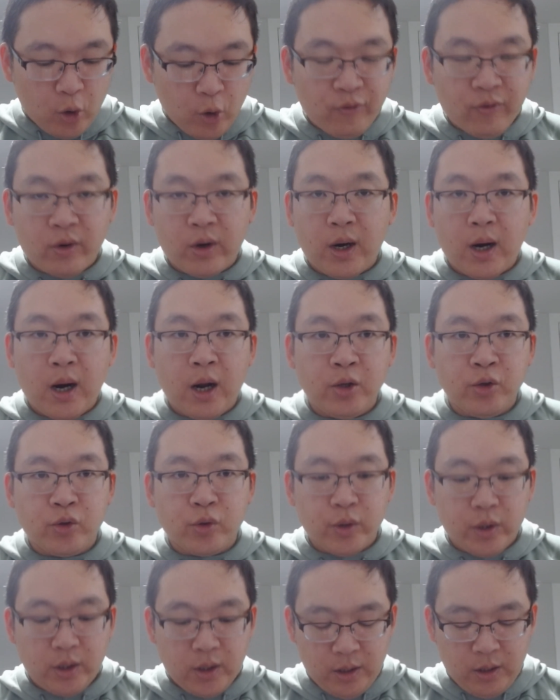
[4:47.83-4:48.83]
over
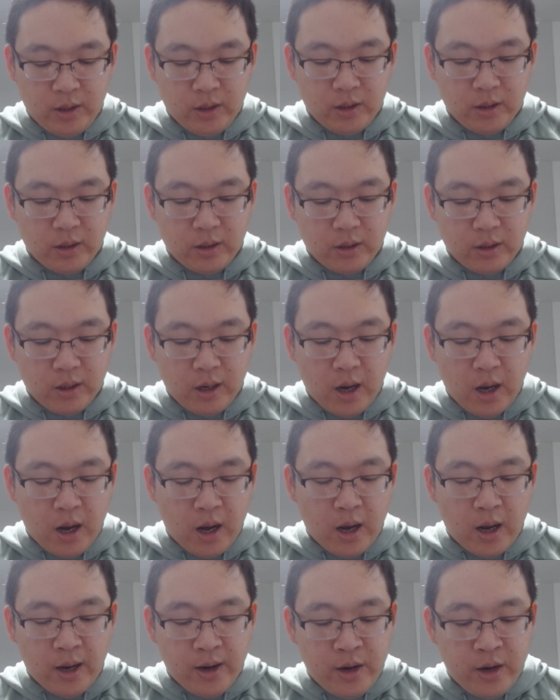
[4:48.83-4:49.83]

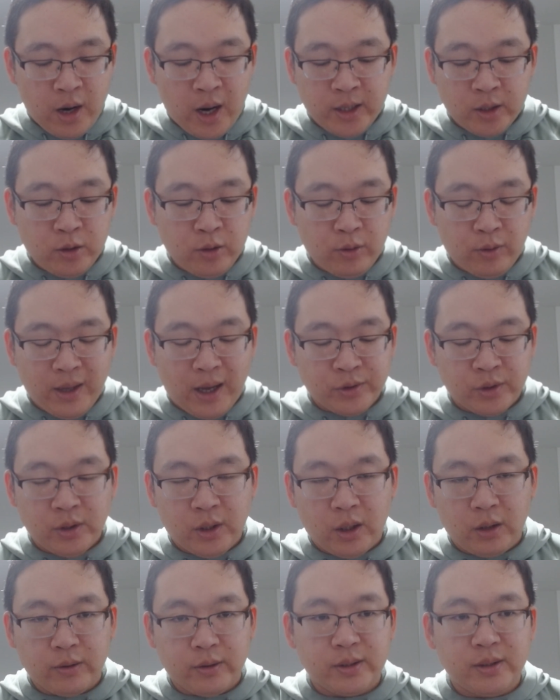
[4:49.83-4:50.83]

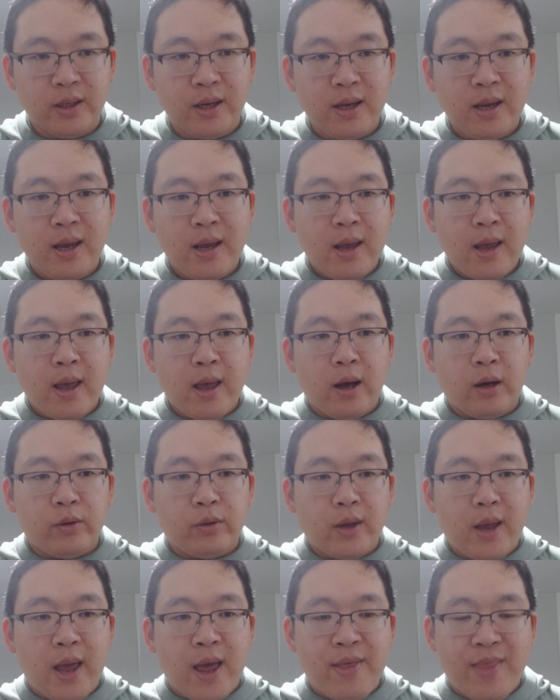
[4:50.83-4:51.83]
$192,000.
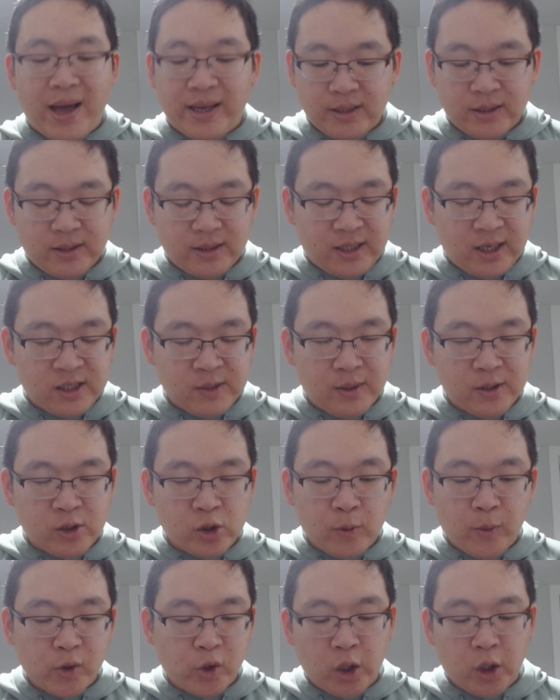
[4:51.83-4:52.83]
And that just gets me
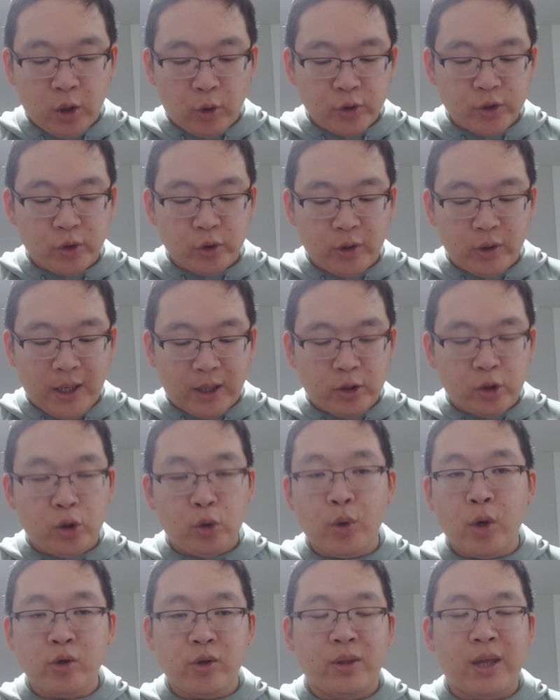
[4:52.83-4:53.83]
so much closer to that
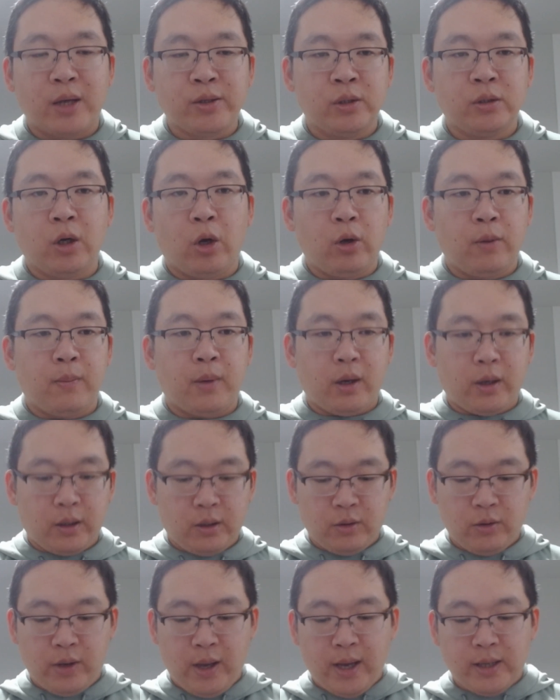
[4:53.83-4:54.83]
$200,000.
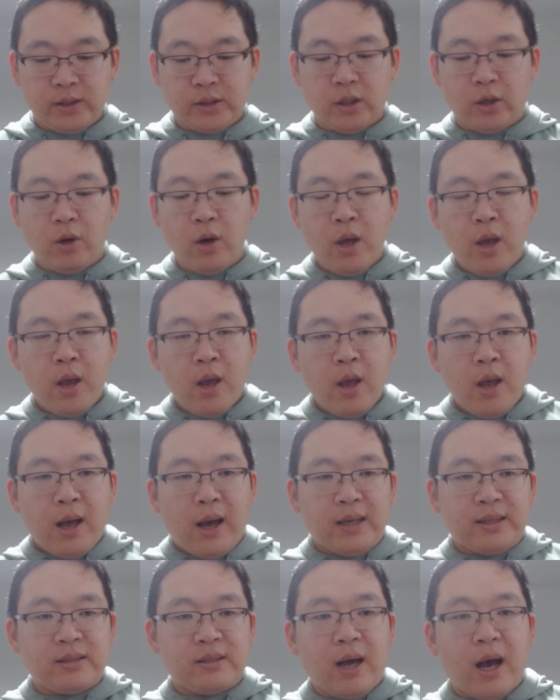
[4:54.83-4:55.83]
Okay, so
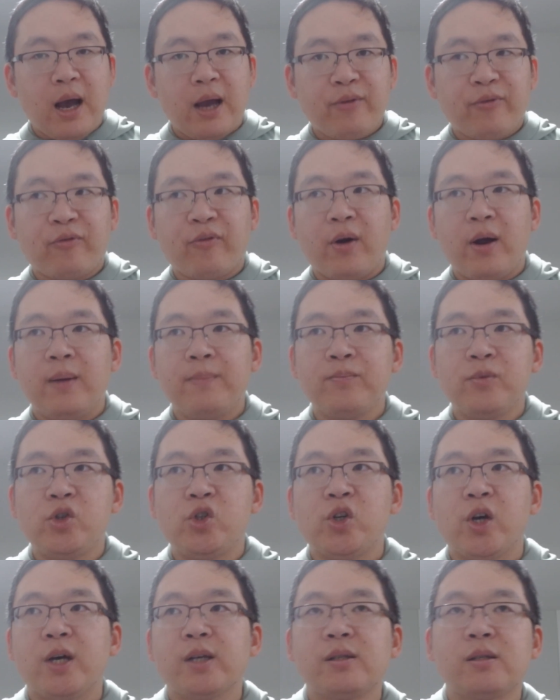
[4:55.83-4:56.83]
aside from
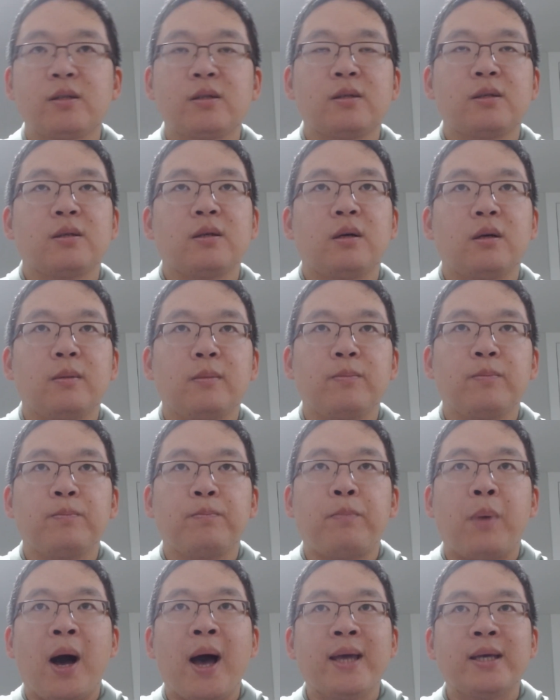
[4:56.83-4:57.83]
just
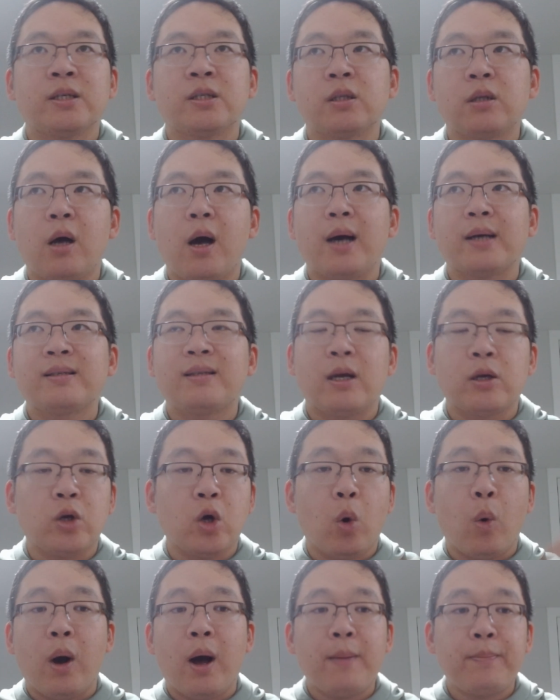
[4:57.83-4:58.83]
buying stocks that
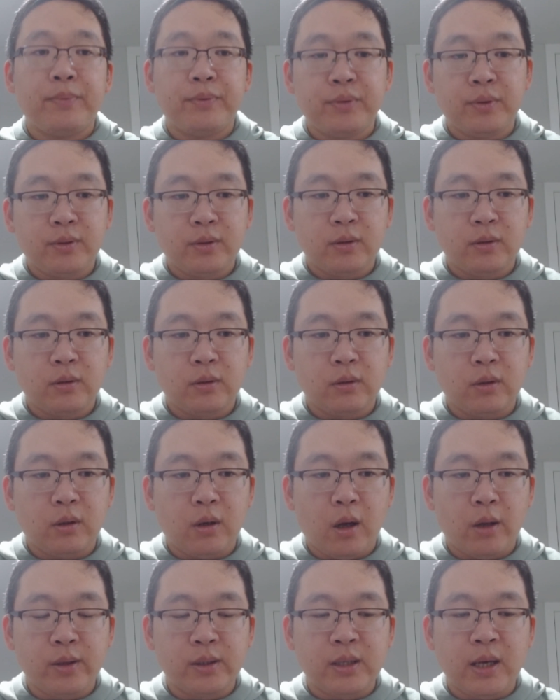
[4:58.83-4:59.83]
go up,
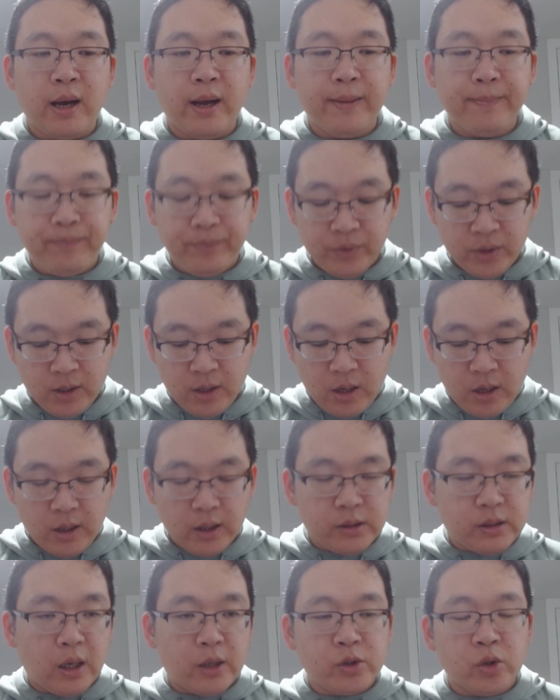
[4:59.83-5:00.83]
all the time,
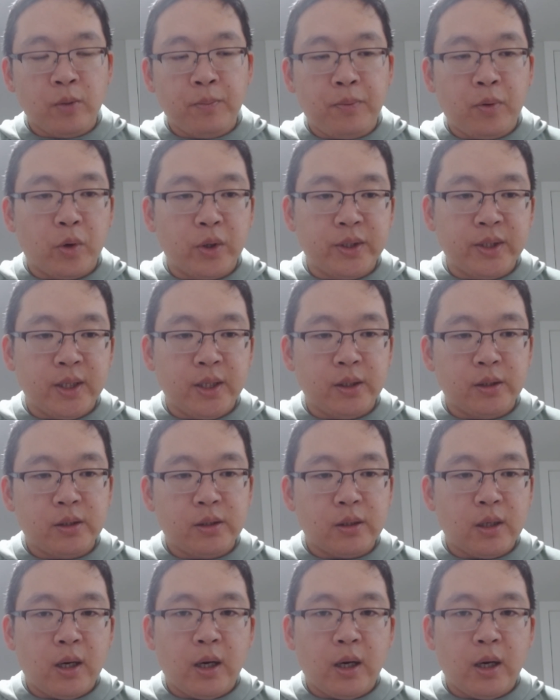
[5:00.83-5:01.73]
it's also important